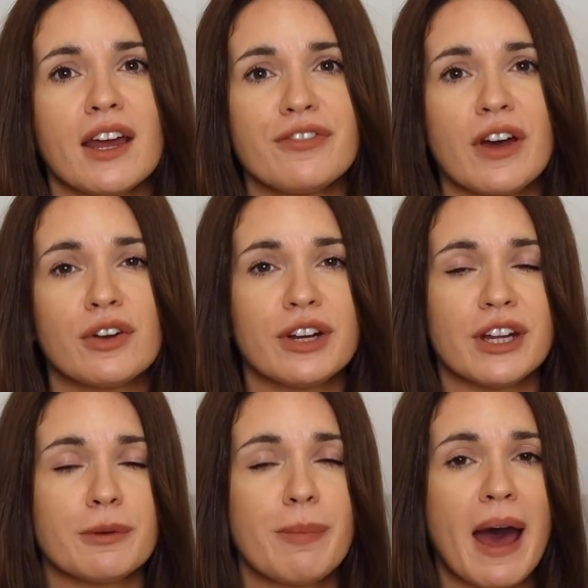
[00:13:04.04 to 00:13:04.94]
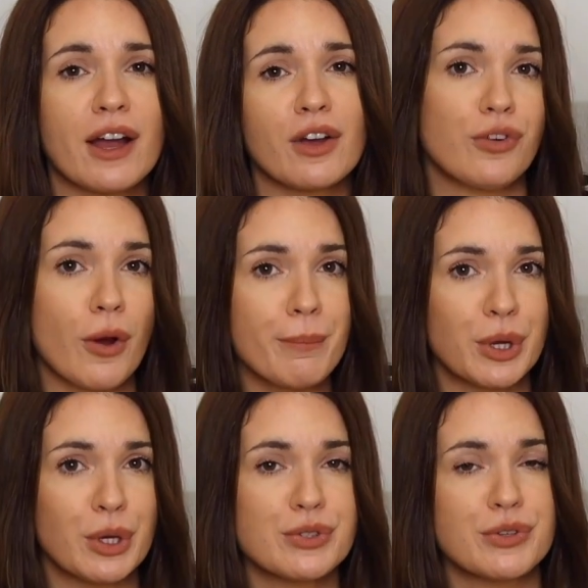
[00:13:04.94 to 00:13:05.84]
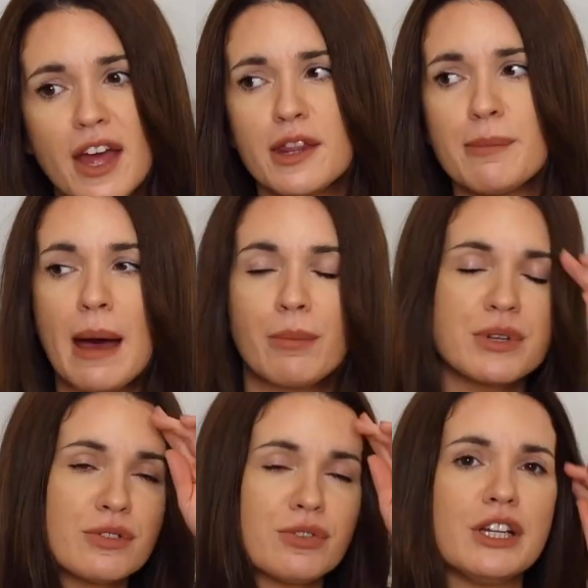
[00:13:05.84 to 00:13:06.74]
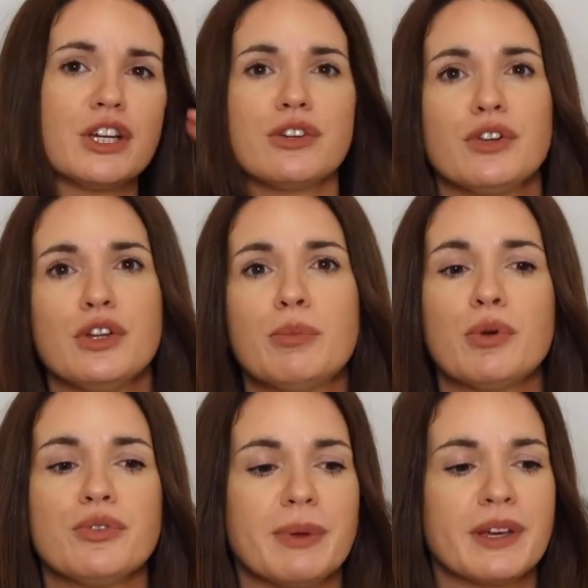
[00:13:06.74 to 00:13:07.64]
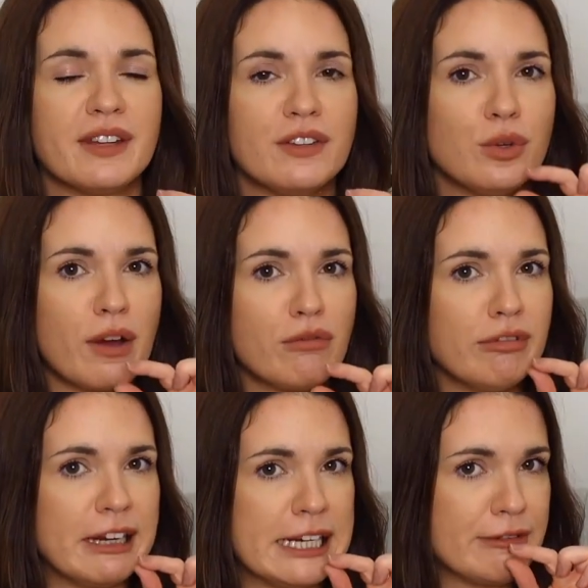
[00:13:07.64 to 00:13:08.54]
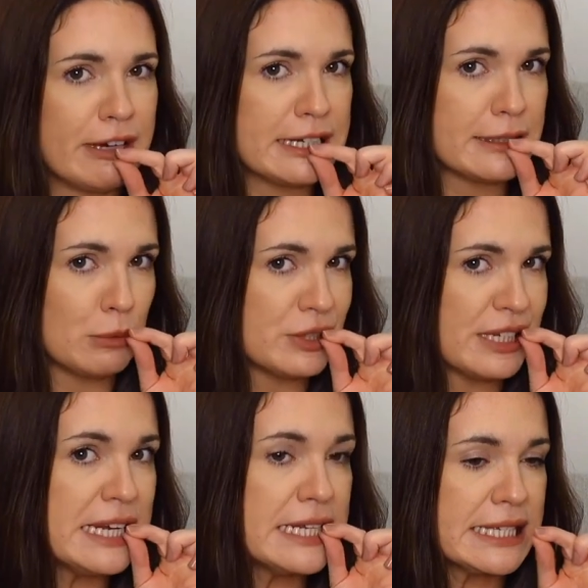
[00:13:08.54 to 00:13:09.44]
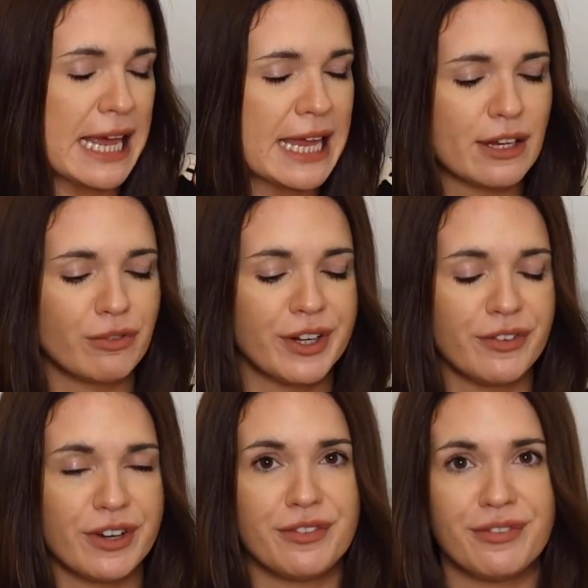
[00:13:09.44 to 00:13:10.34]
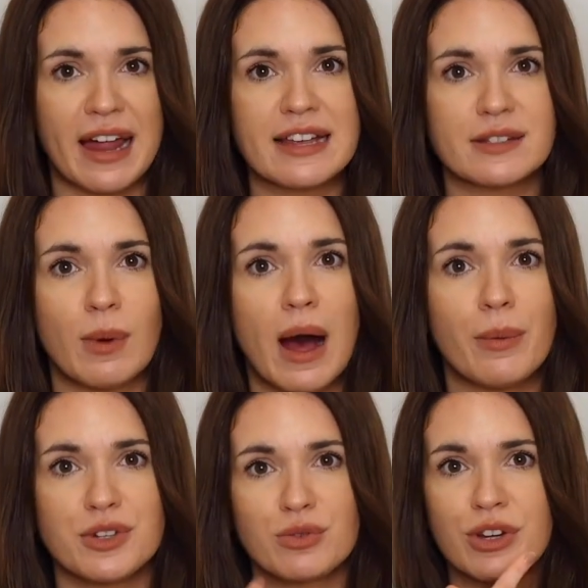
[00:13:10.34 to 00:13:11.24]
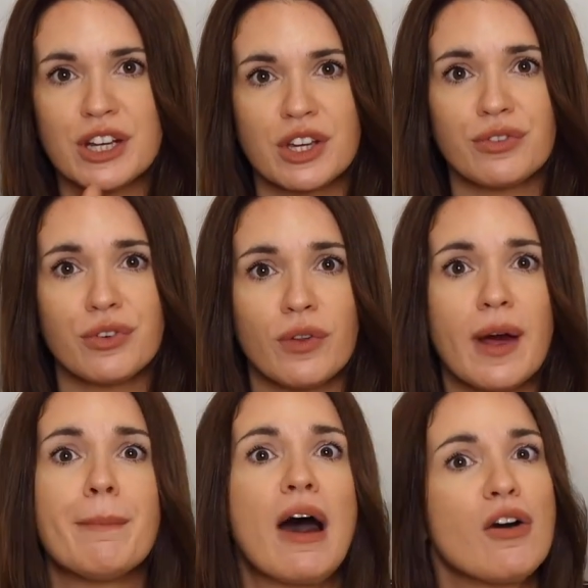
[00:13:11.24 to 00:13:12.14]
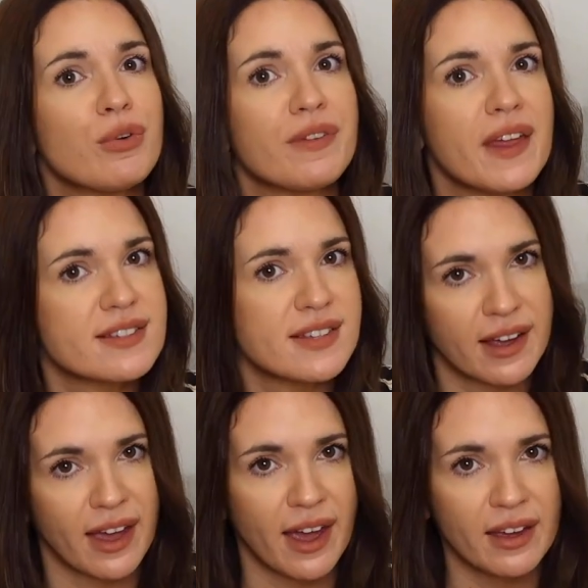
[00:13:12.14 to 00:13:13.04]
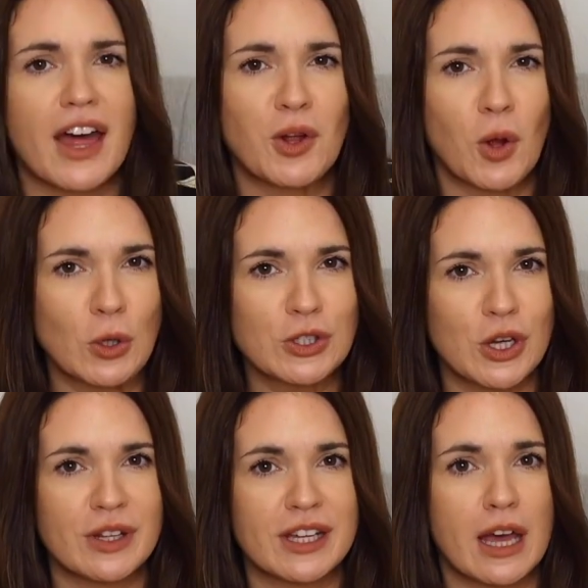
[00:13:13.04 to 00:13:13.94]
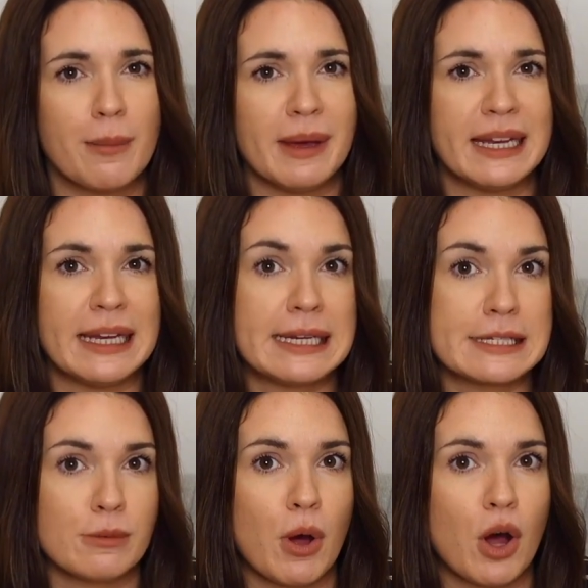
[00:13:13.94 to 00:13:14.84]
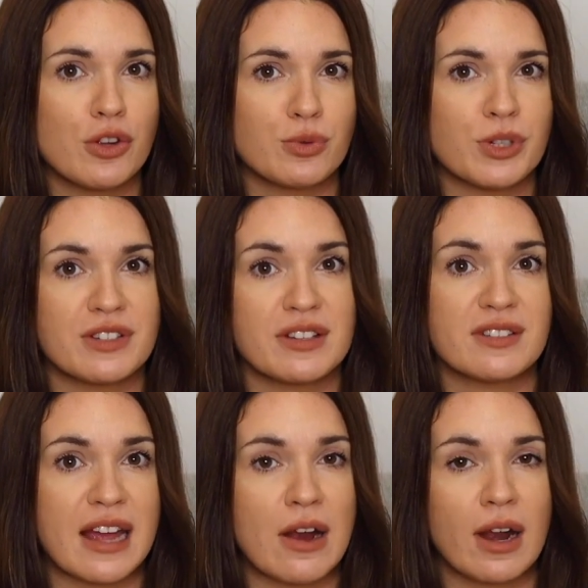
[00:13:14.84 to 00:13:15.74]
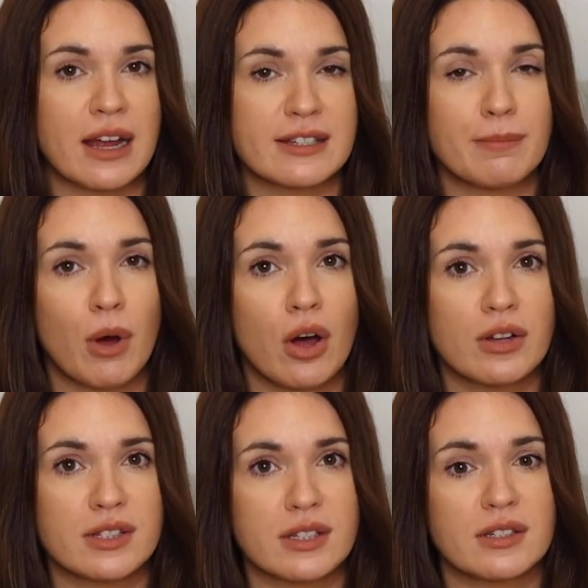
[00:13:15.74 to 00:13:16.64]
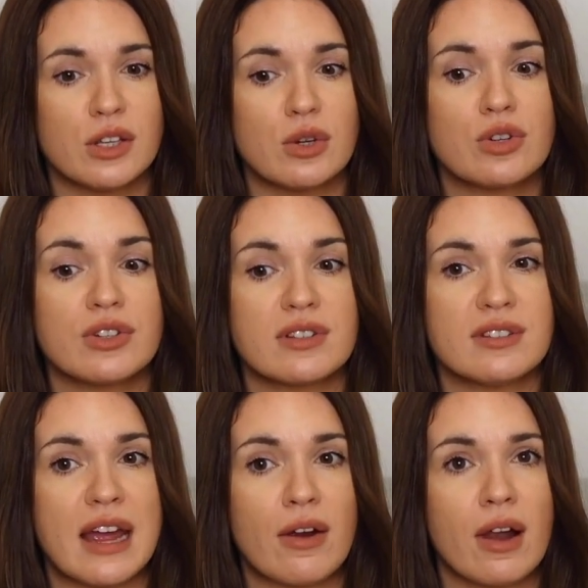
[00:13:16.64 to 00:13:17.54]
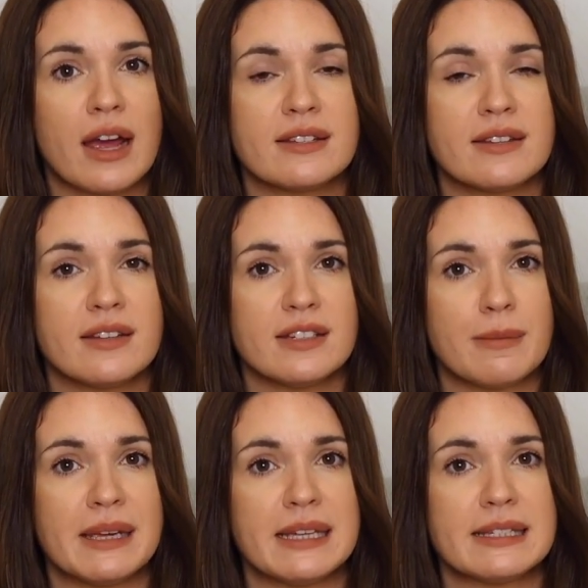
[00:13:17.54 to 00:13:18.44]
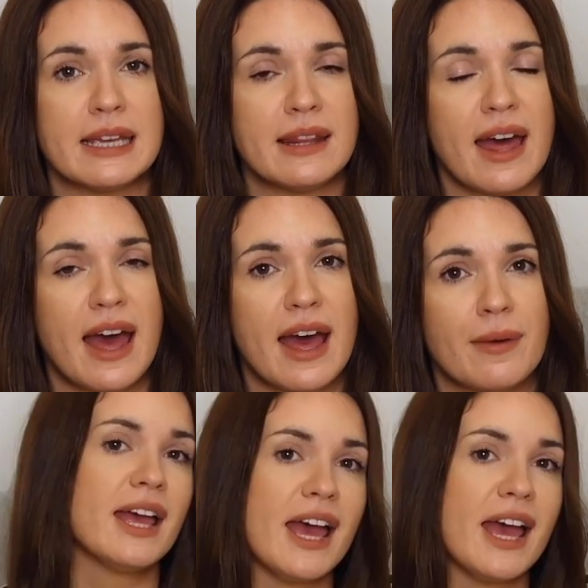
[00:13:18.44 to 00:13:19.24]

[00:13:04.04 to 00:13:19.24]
found a really good pack from Boots. The MAM ones are really good for newborns because they do have really, really small teats and they're really, really flat as well, which is really good for their mouth when they're sucking. And also they come in a little pot, which is a sterilising pot, so you can just sterilise the dummies in there.